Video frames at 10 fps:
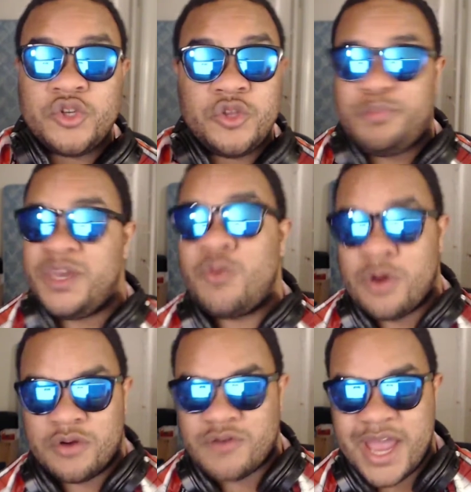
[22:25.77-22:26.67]
the B
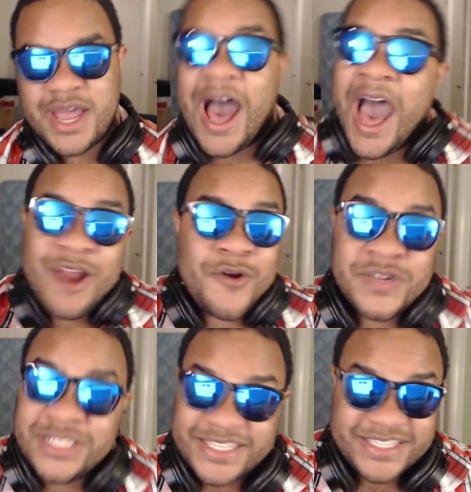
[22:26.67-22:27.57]
word, right? I don't
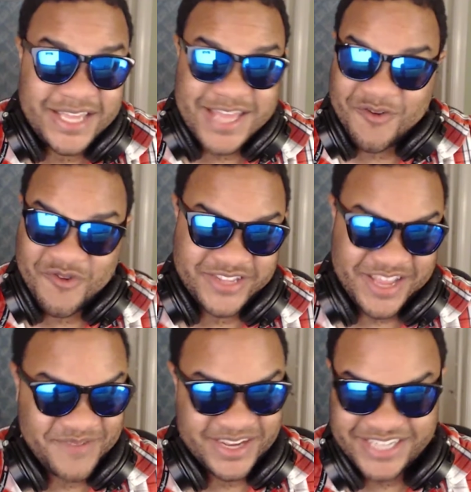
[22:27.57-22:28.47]
really say that word
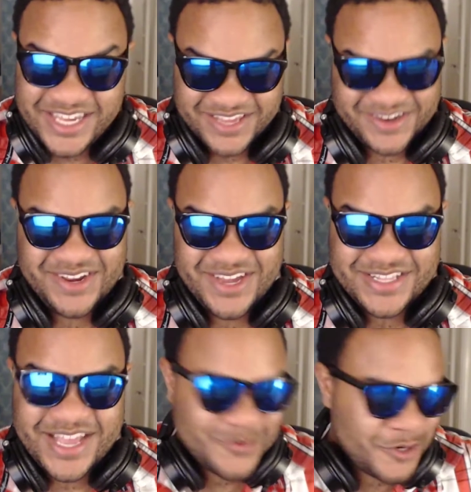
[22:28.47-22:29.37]
that much either.
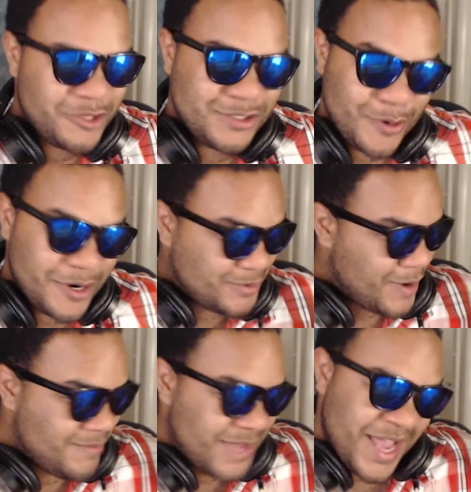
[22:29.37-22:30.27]
That's one of those words
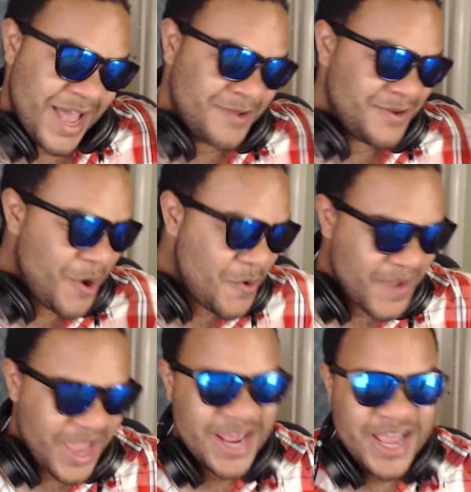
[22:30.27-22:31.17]
where I'm like, I don't know,
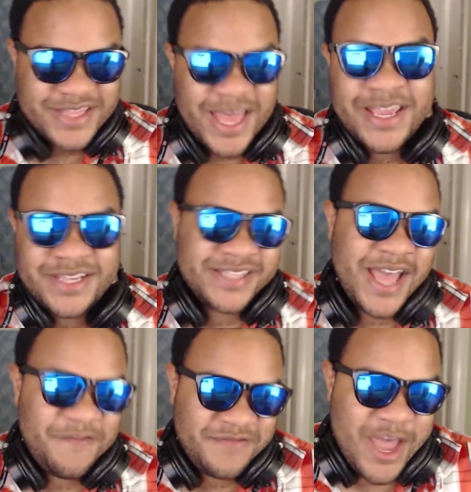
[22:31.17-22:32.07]
man.
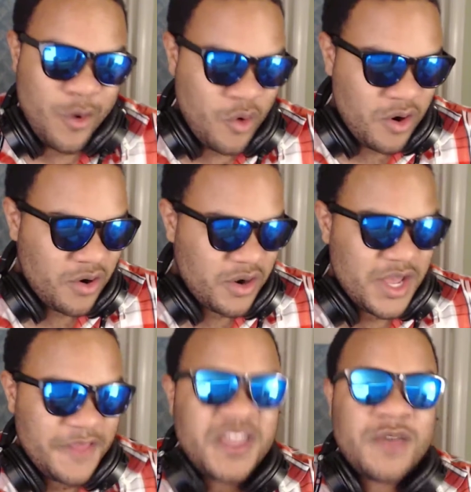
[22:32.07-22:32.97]
That word.
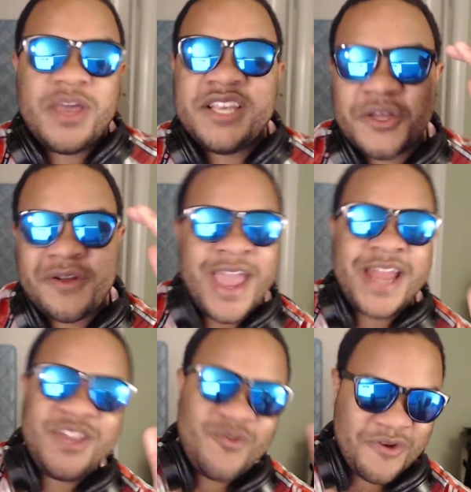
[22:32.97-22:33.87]
Is there
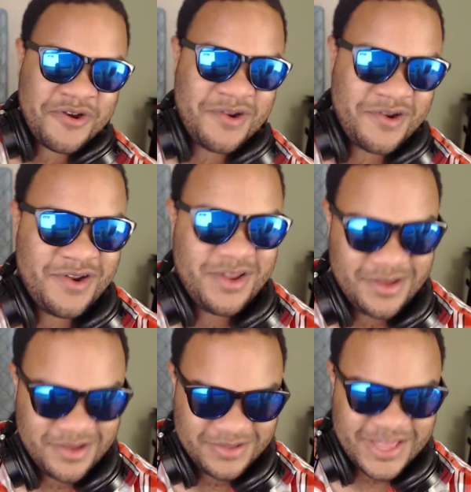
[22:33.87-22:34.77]
any word
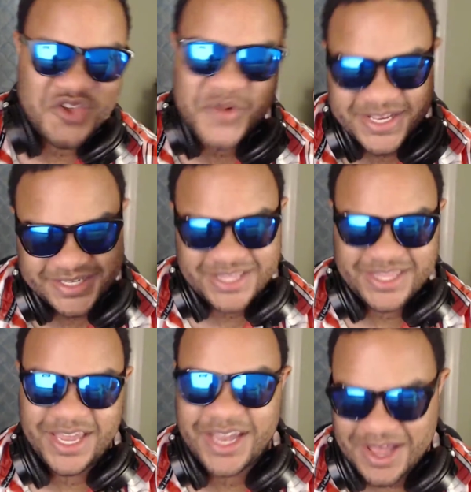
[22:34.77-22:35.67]
that you guys can
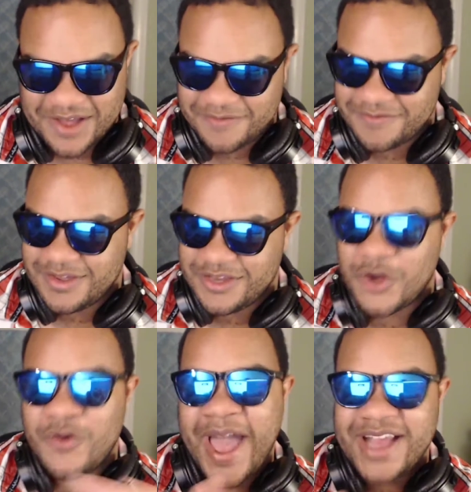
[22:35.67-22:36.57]
think of?
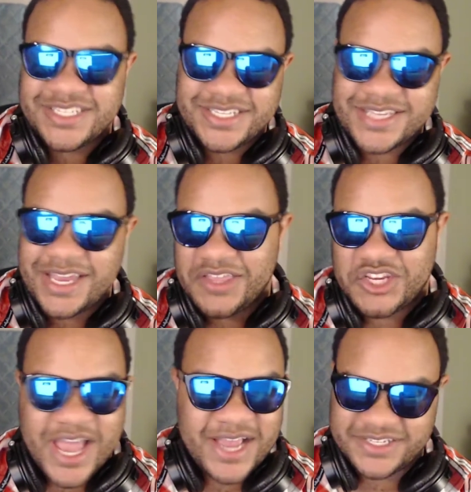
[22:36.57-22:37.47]
Don't actually say it in the
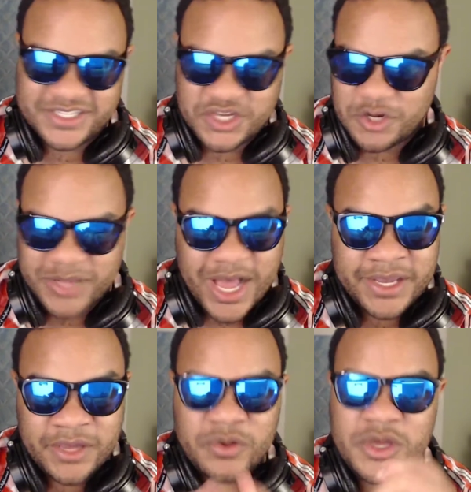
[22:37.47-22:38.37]
chat because it's going to
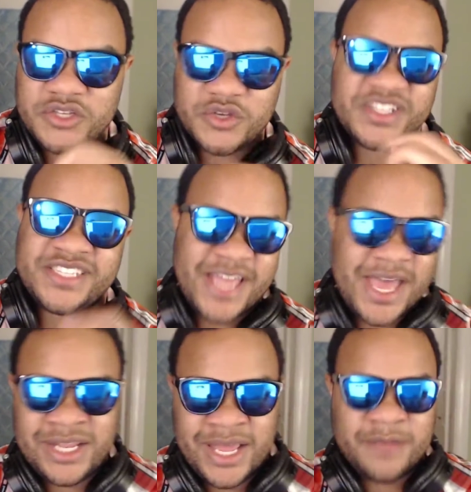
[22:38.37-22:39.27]
block you. So
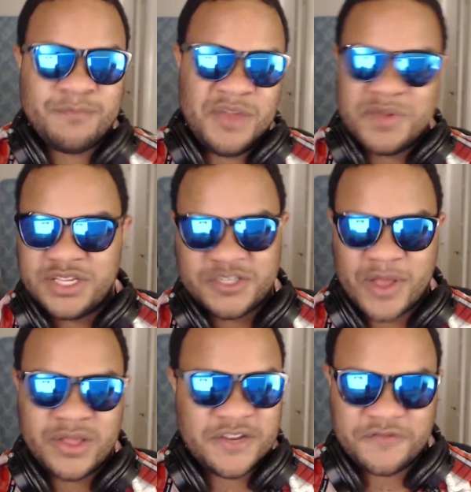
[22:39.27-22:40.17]
instead, like, maybe
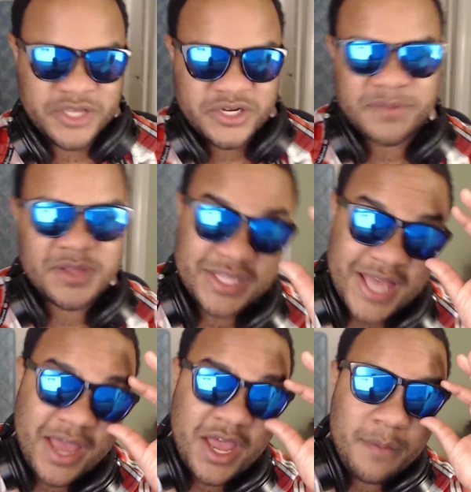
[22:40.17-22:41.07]
spell it differently or something like
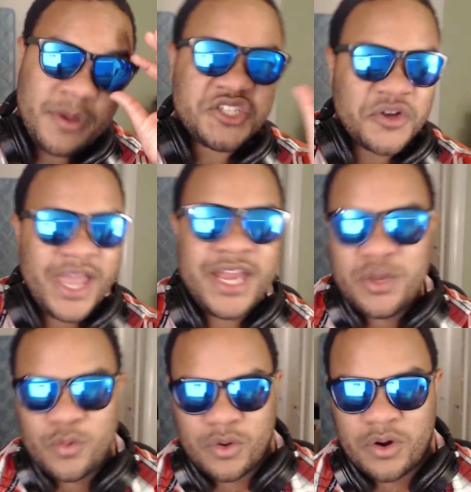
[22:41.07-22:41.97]
that. But is there
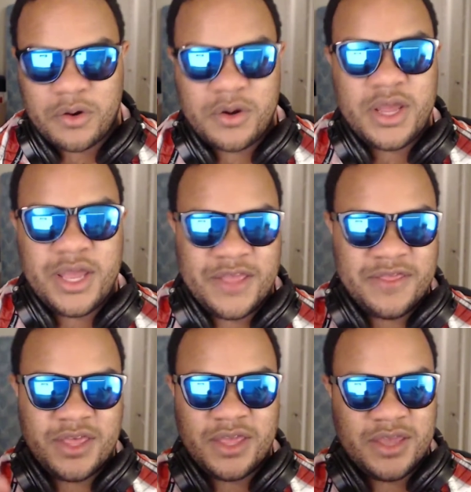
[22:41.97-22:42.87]
any word
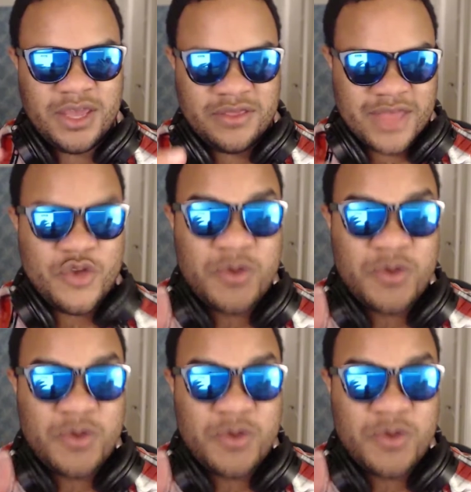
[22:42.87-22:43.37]
that you